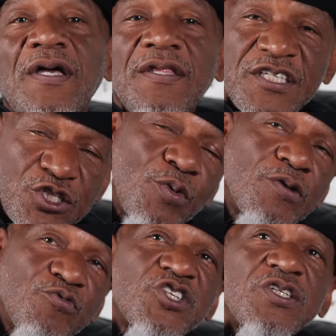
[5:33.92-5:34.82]
This is what
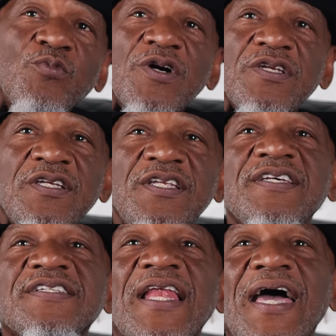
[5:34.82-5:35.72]
Richie wanted in
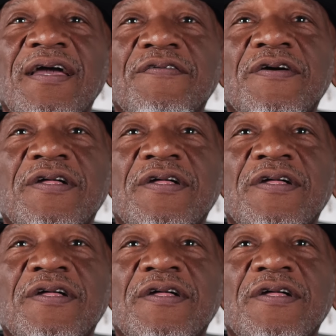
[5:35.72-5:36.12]
his life.